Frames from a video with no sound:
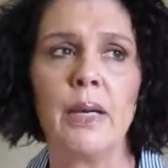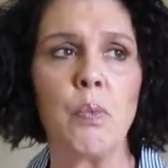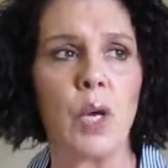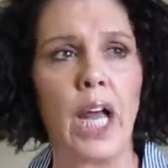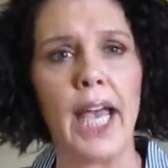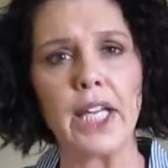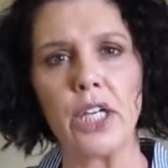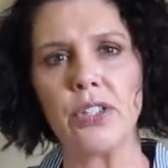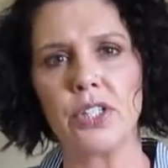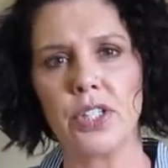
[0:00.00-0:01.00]
when I
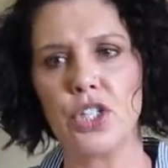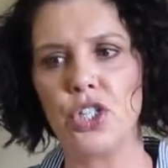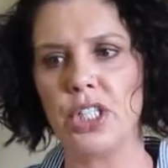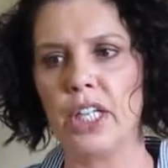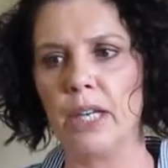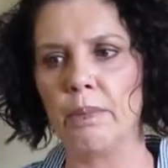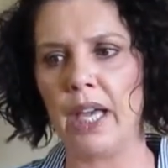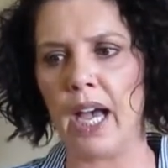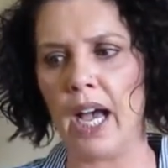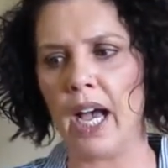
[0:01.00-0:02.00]
go to the gym,
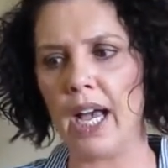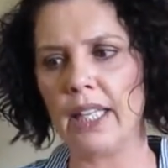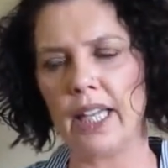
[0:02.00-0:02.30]
I